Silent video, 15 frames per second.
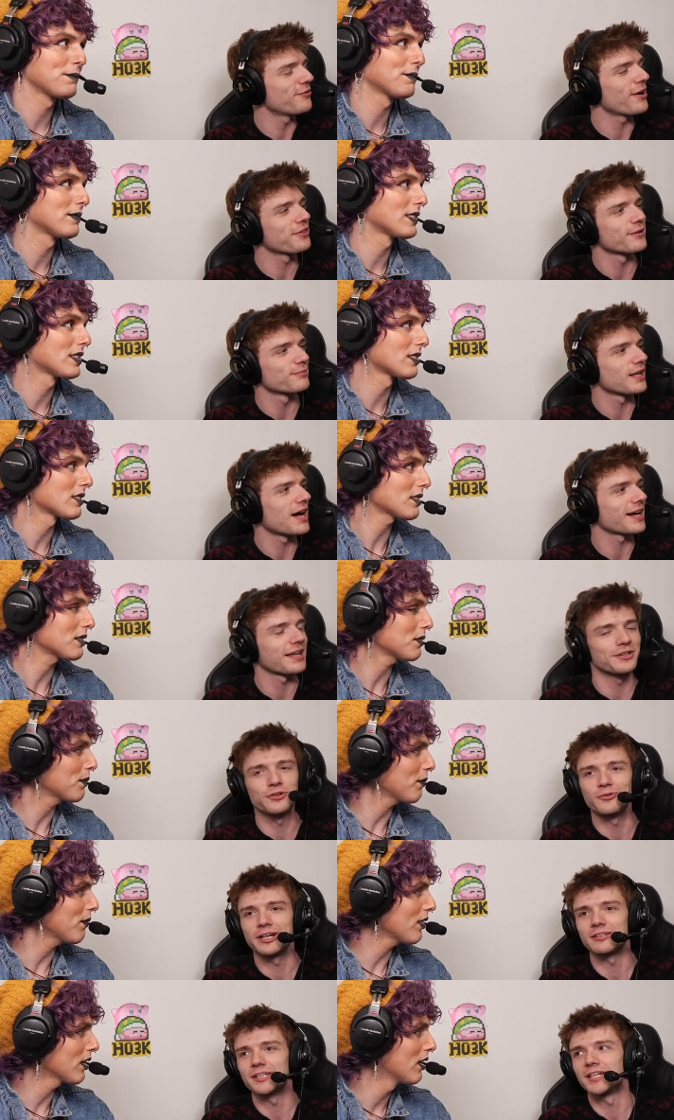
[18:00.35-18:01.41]
Speaker 1: around the block
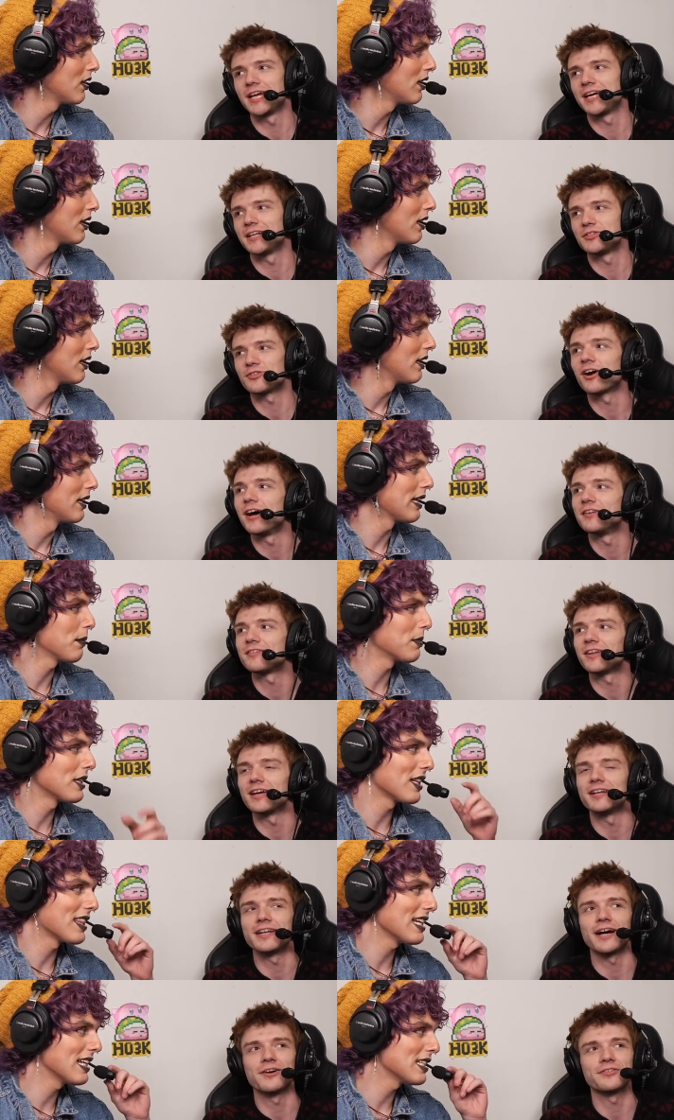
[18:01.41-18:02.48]
in New England and in tri-state yeah
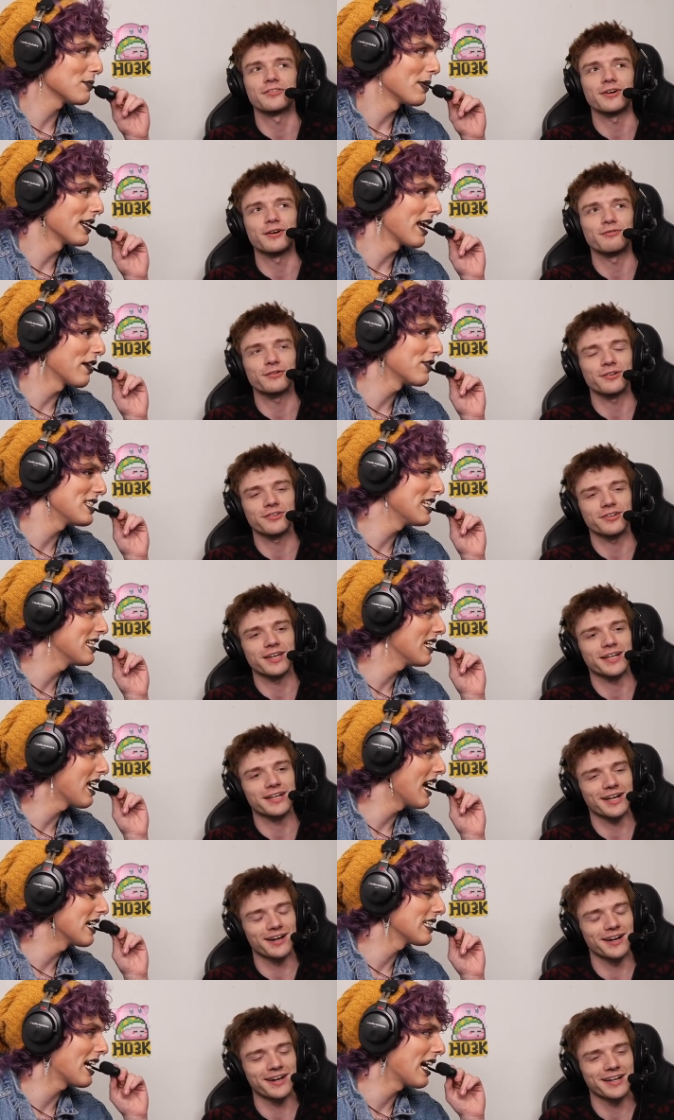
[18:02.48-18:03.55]
but the thing now, is so man I've seen
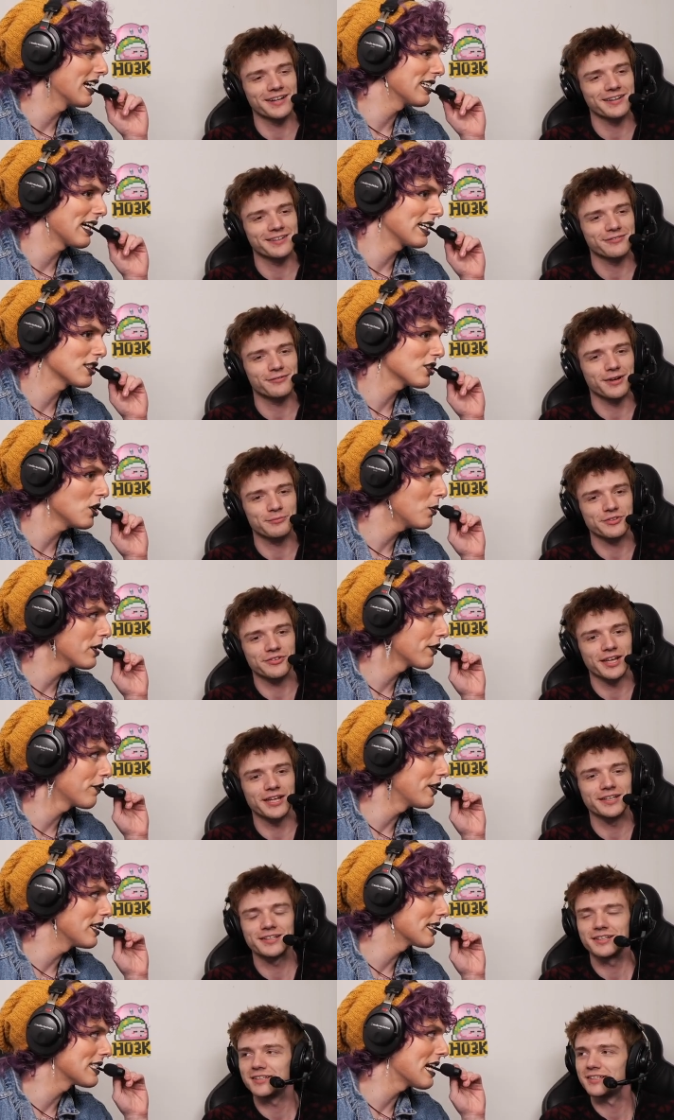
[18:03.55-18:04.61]
like, it I I, I saw one
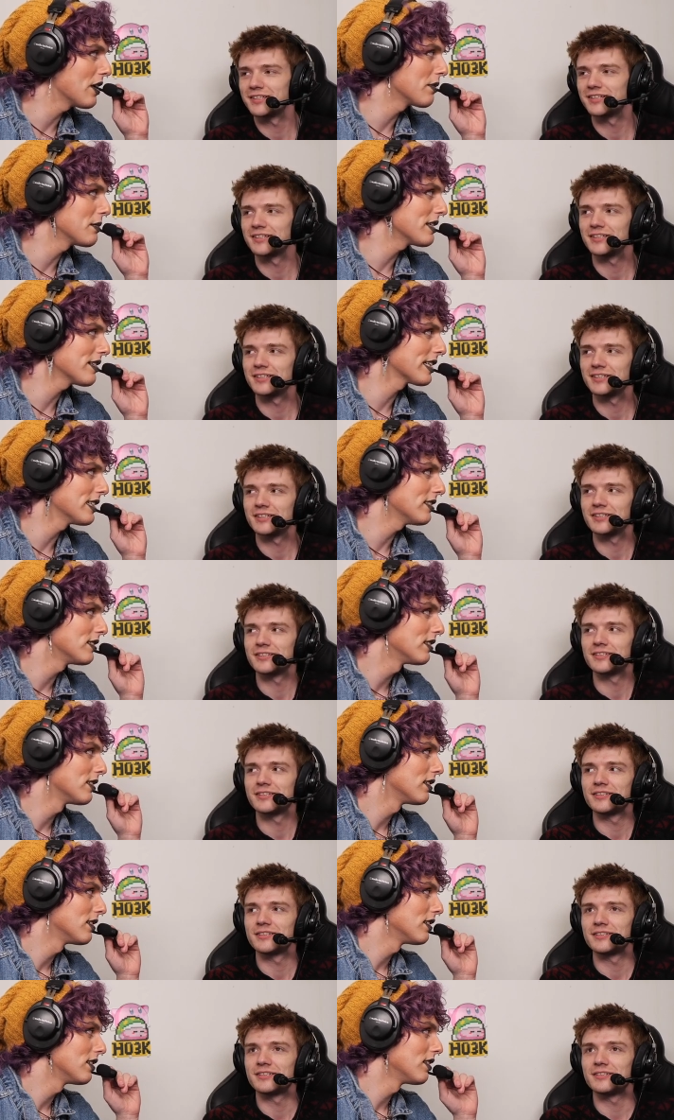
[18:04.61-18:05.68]
at Phoenix
Speaker 2: down in Michigan
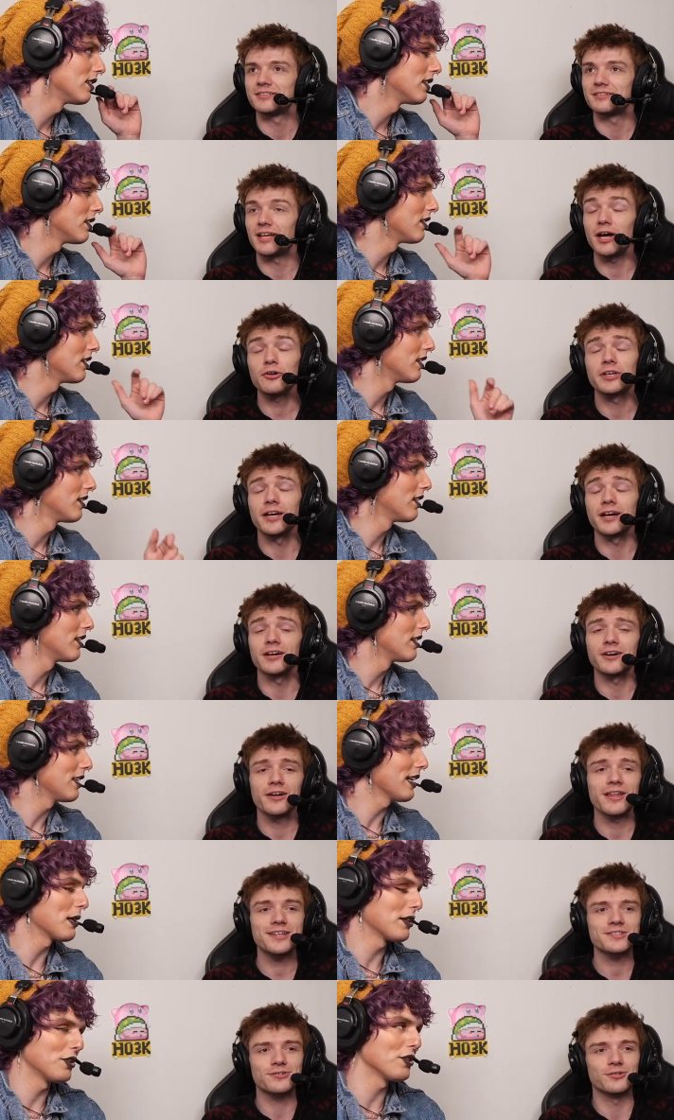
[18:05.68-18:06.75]
Speaker 1: hell yeah
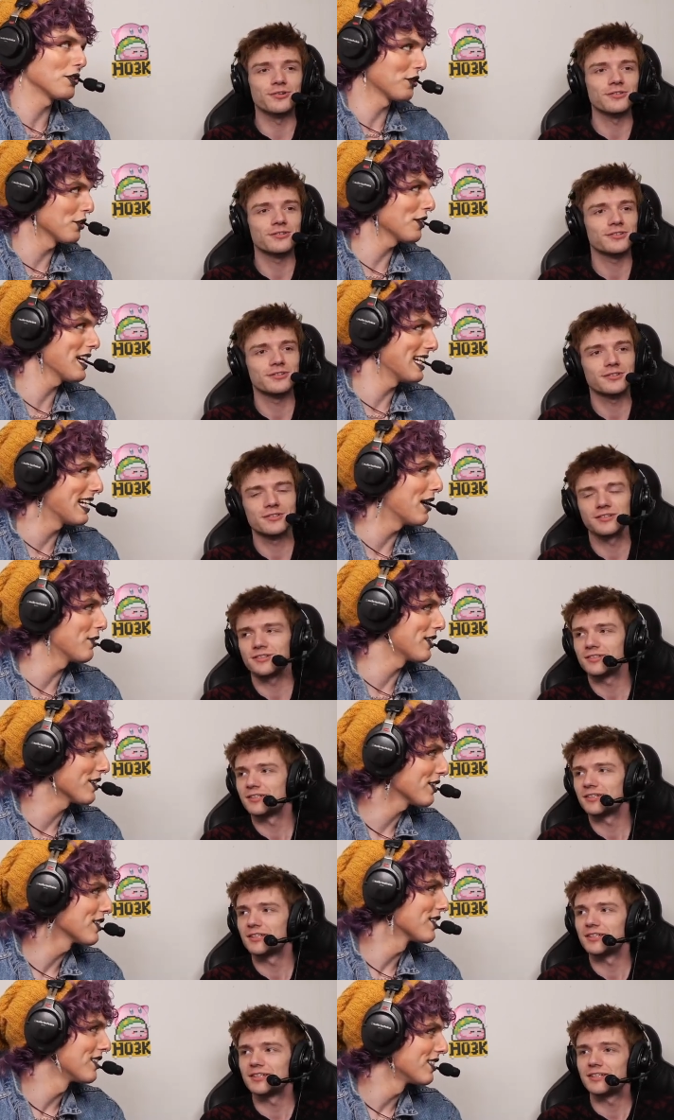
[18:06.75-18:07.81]
oh, like you're cool.
Speaker 2: you're getting out
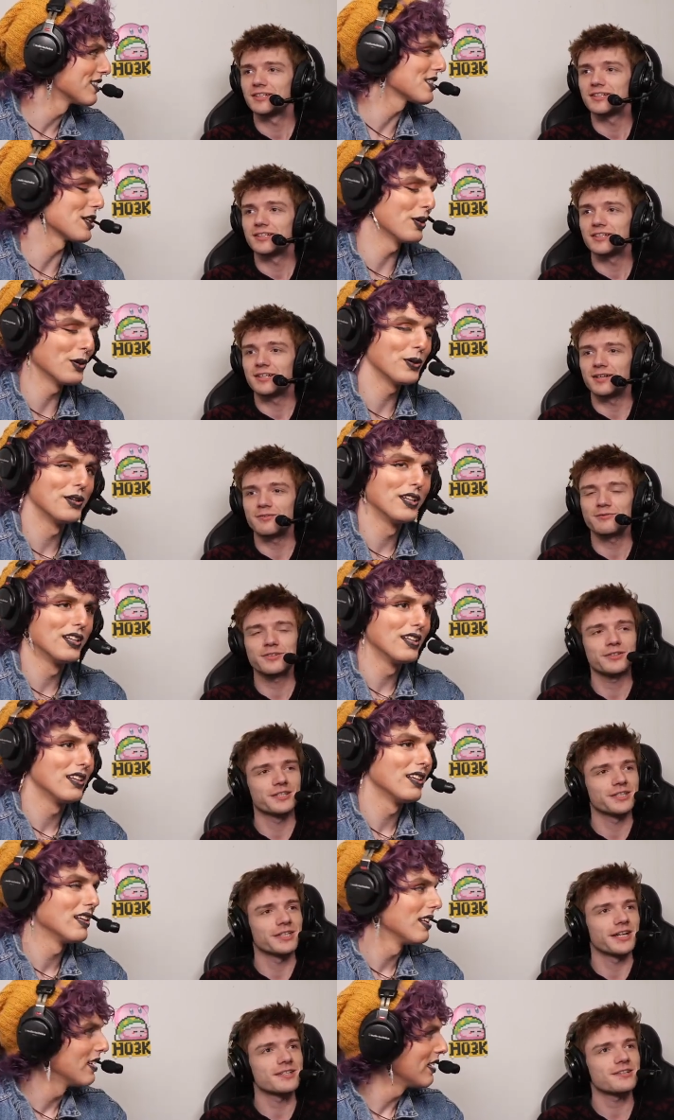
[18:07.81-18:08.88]
there so I'm
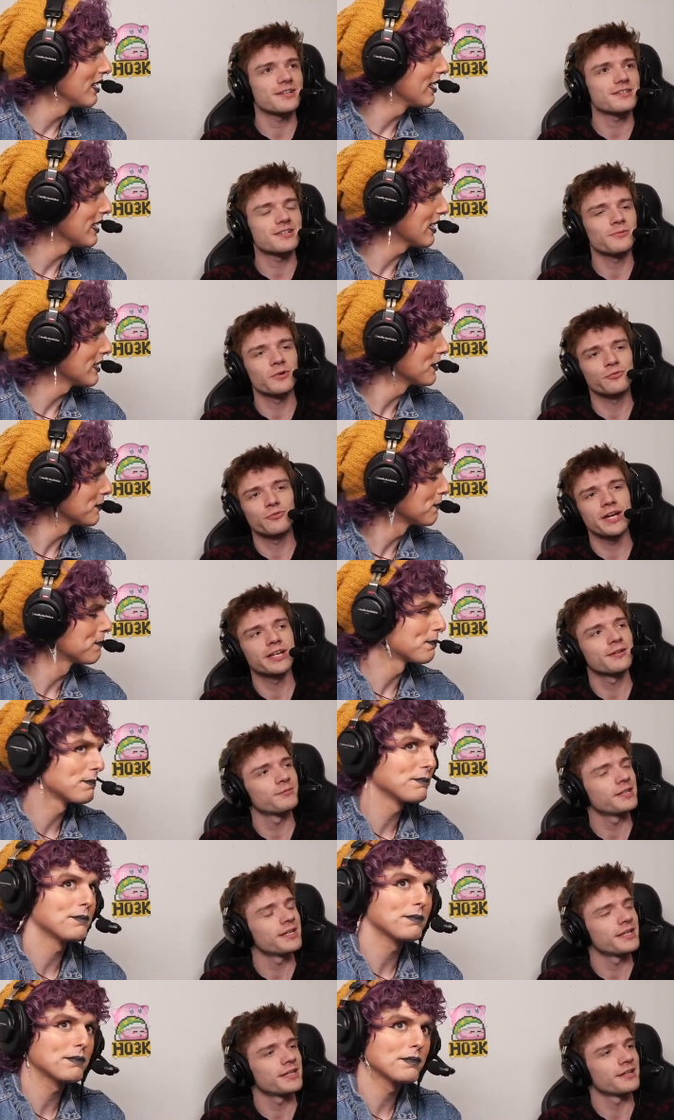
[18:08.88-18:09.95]
Speaker 1: feeling good I saw someone yeah.
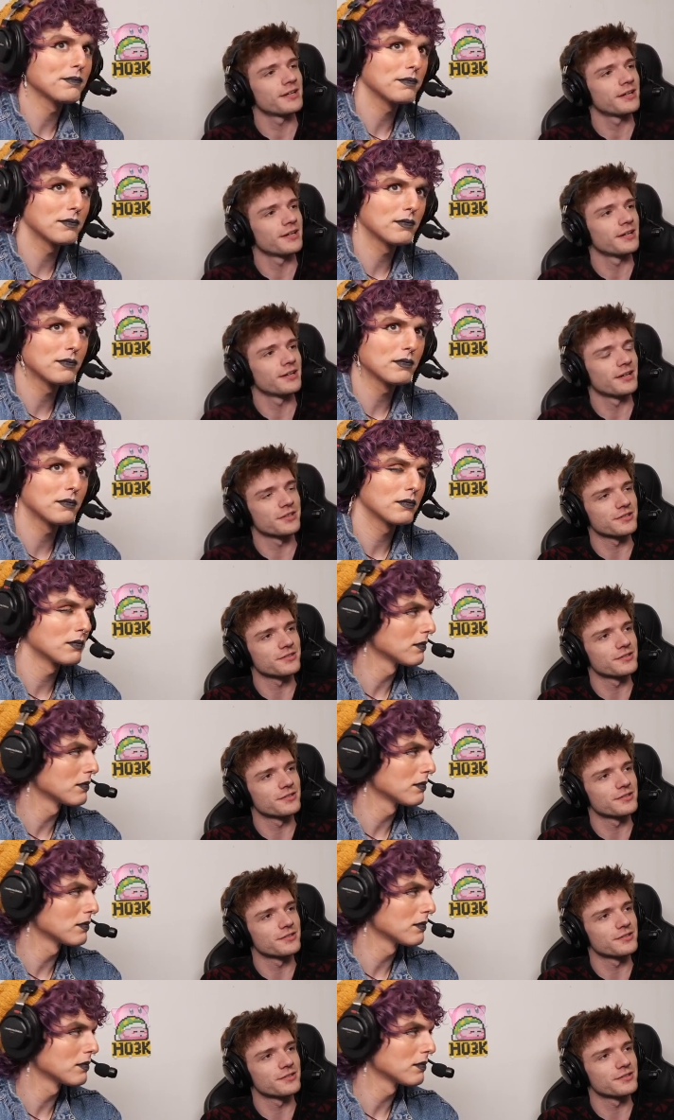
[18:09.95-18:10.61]
randomly in a, a,